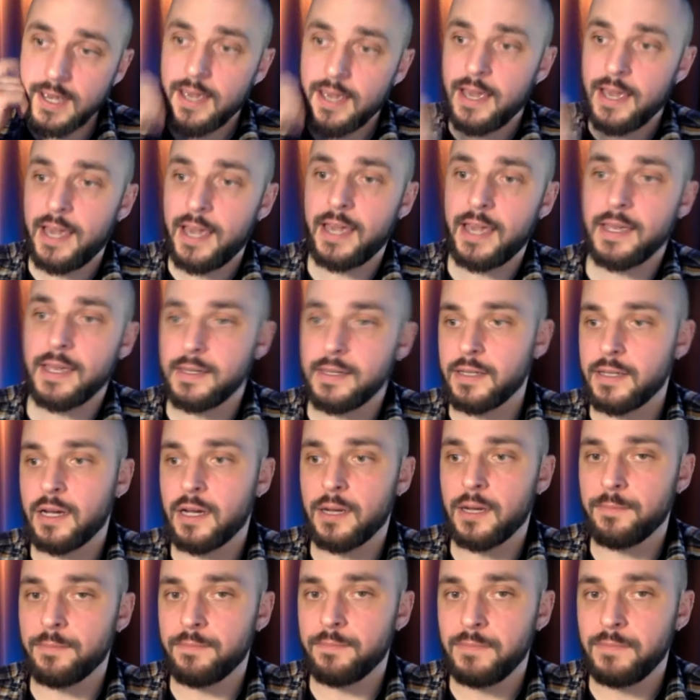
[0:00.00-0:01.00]
And,
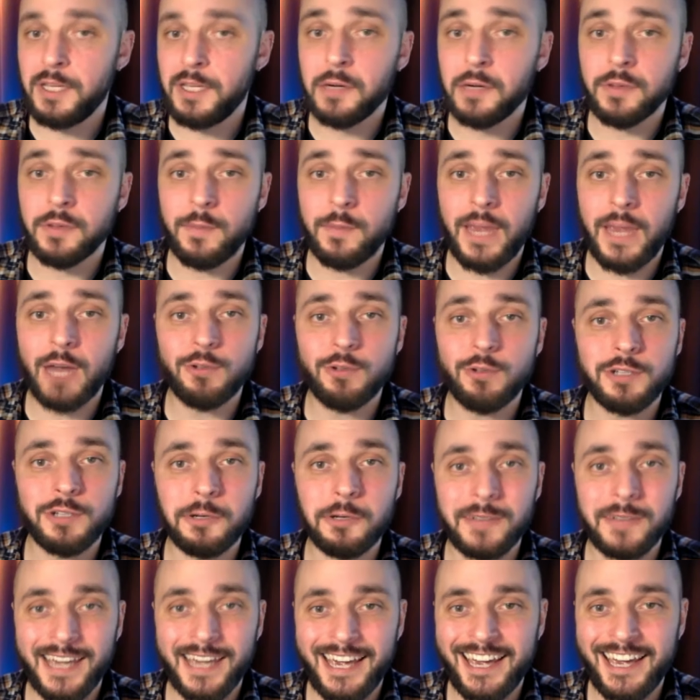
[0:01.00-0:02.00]
the pay was
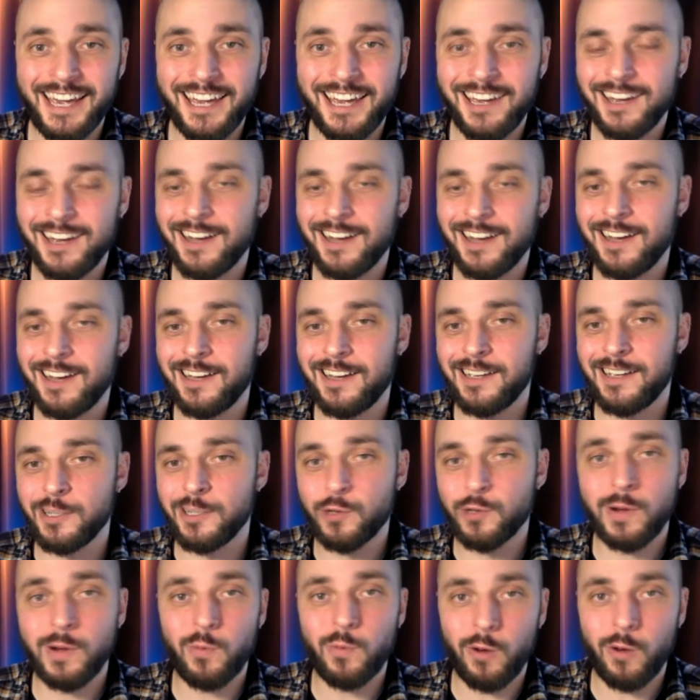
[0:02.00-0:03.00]
okay. I
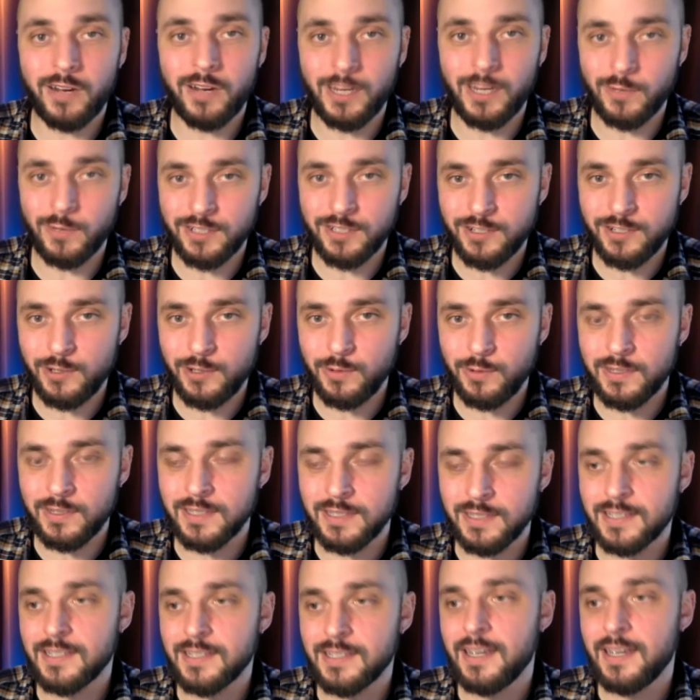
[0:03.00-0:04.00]
enjoyed working with
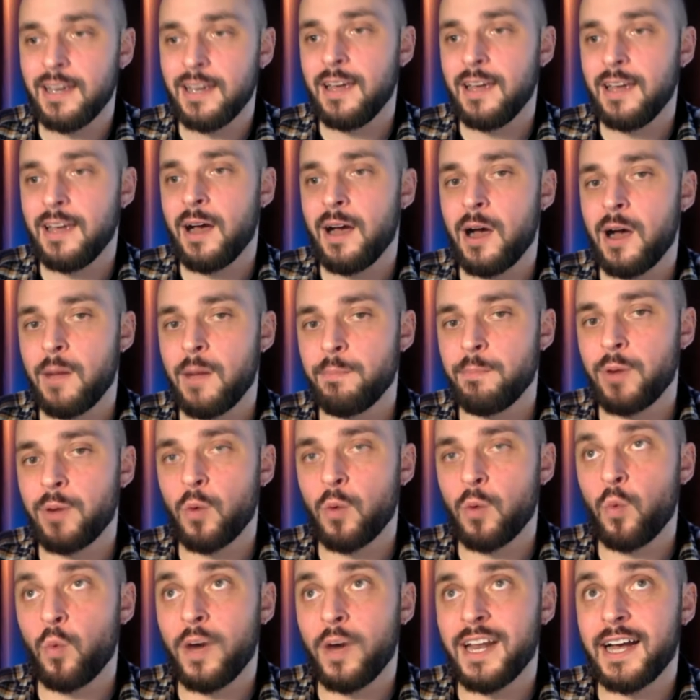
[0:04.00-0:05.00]
students.
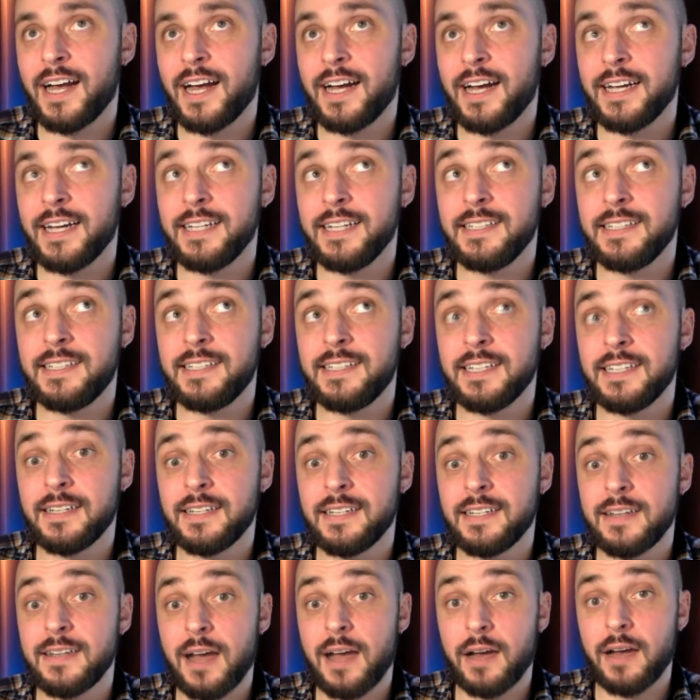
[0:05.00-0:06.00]
But what I did
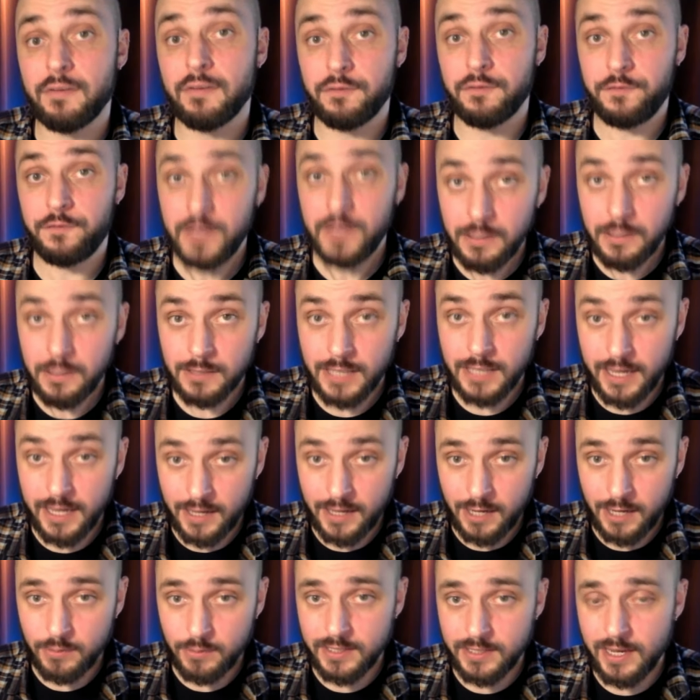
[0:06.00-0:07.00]
not feel like
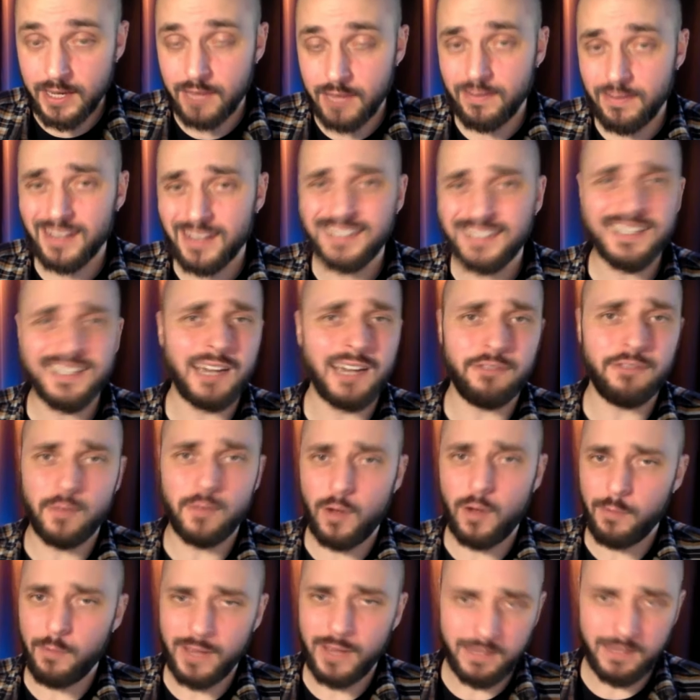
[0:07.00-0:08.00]
I was having, aside from
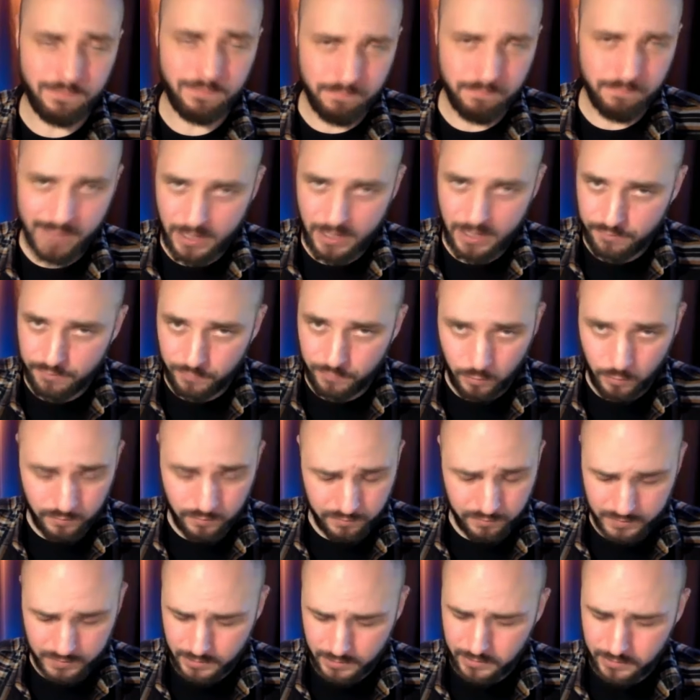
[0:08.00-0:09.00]
all my manifold
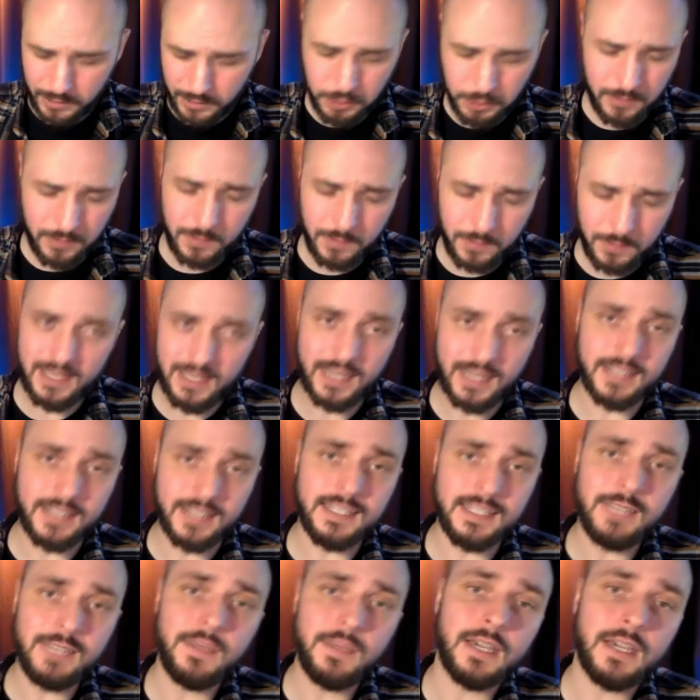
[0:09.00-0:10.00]
frustrations with
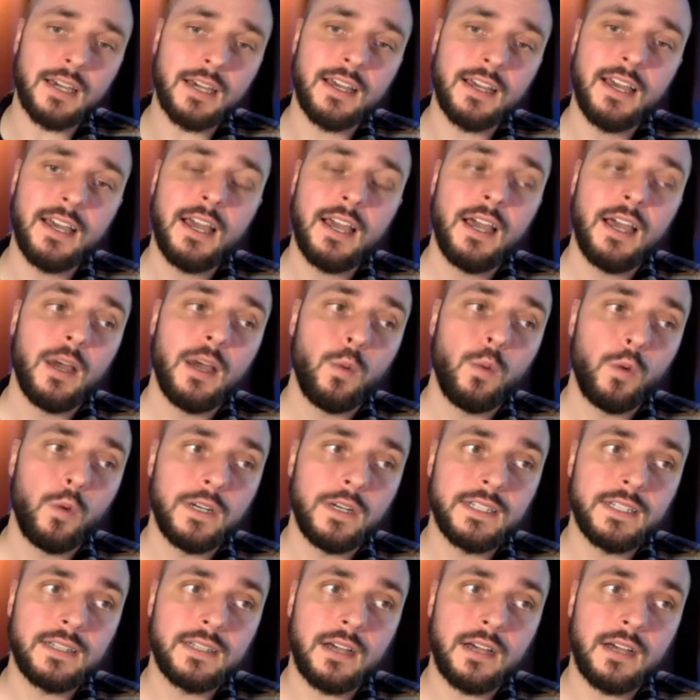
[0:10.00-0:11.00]
academia,
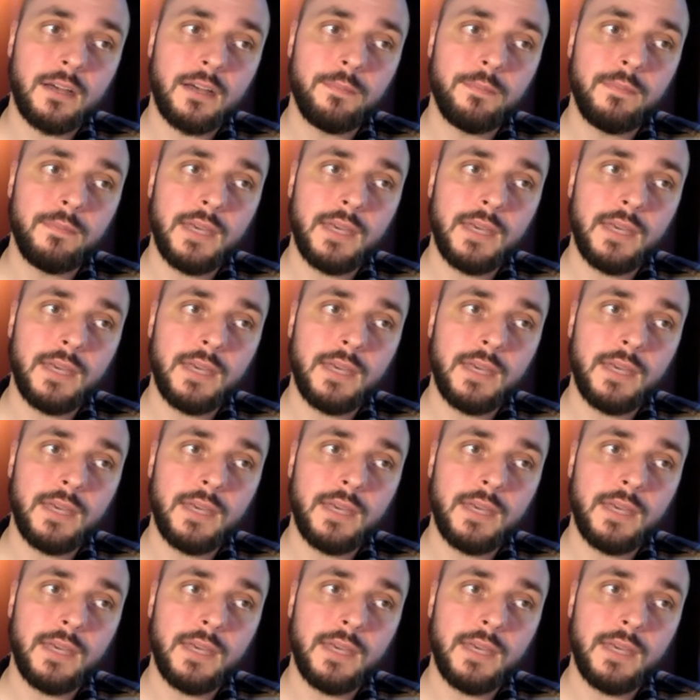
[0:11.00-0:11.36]
was an